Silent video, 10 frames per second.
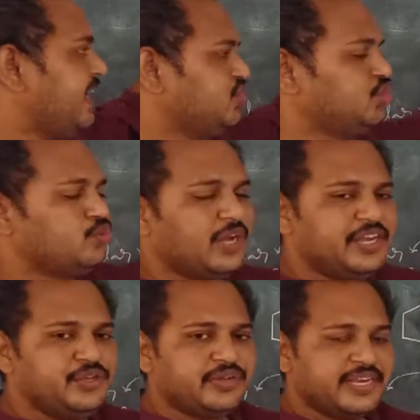As usually
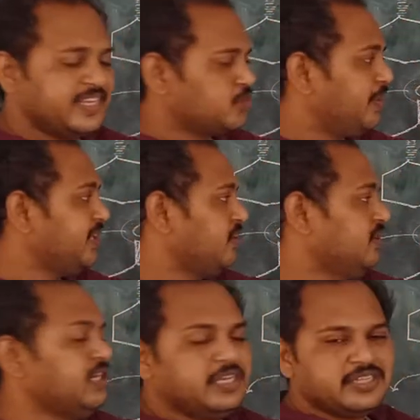you can expect
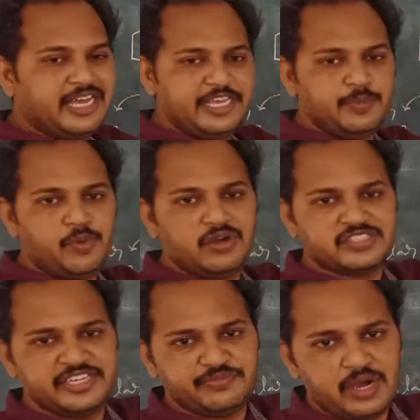the
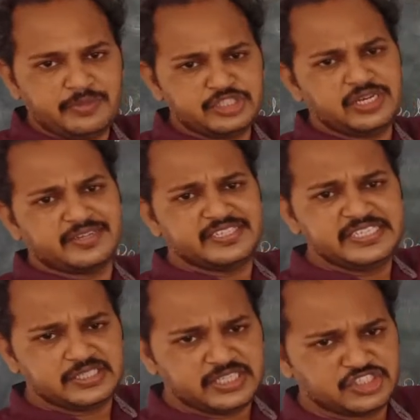epoxide formation or
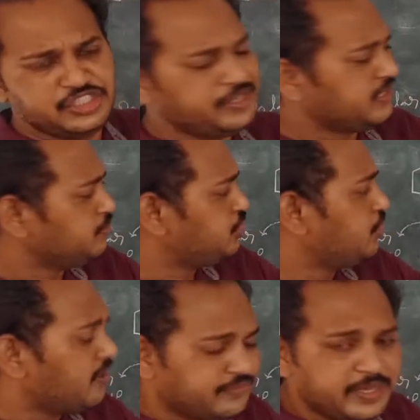the stereochemistry
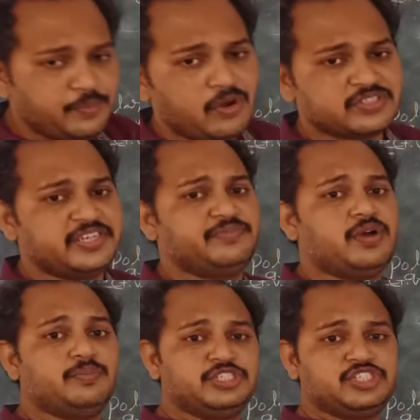of epoxide
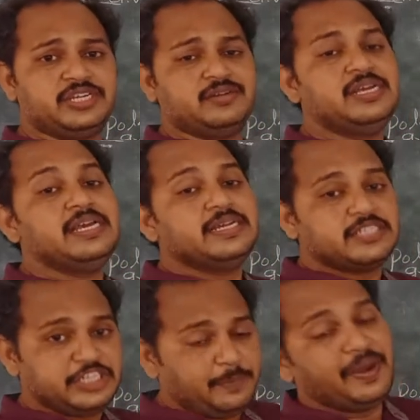formation
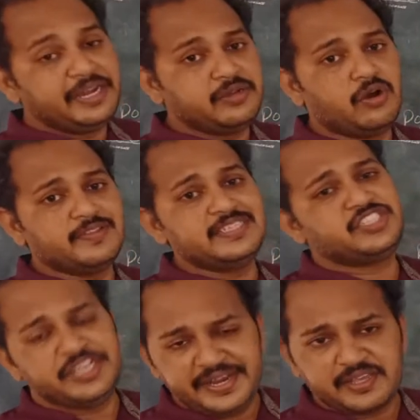depending on the
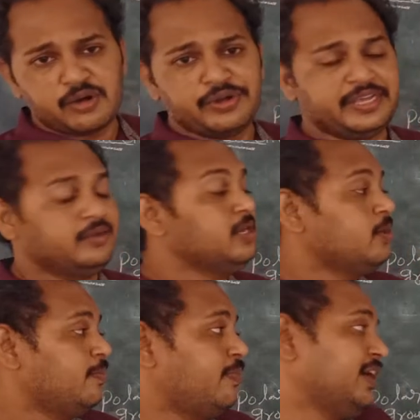steric crowding.
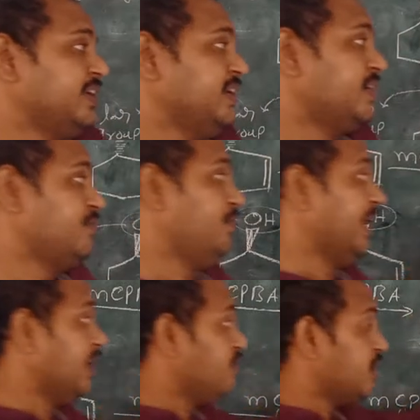But here
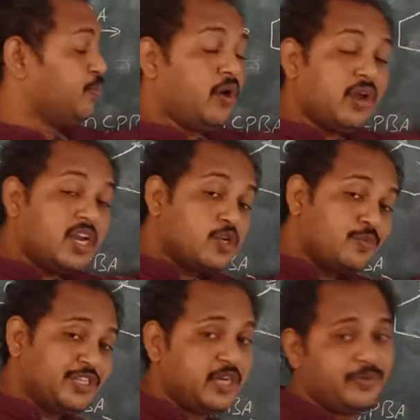whenever polar
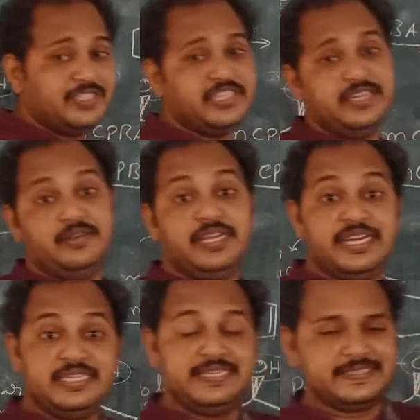groups are present,
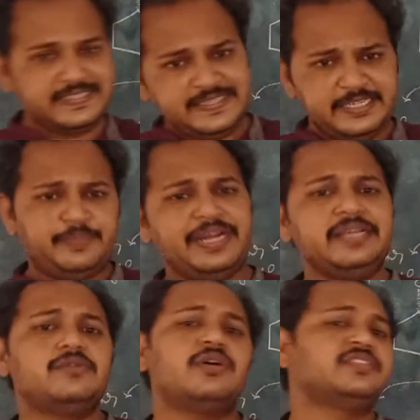it doesn't
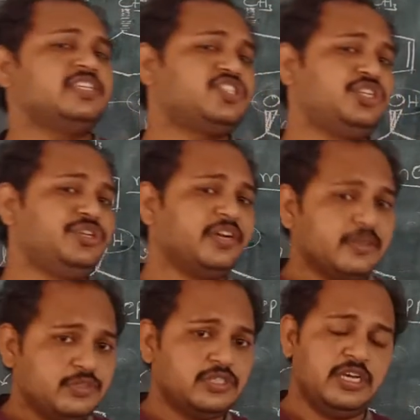depending on the
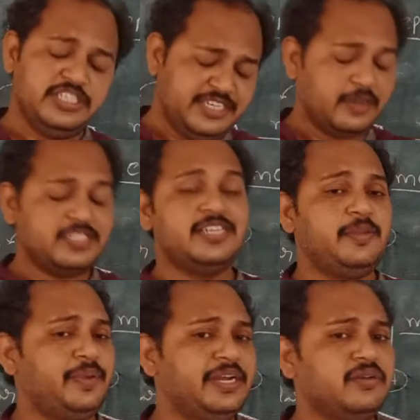stereochemistry, it doesn't
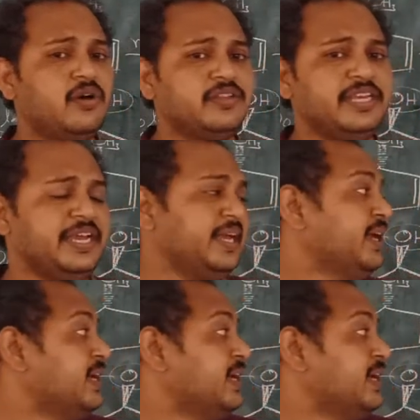depending on the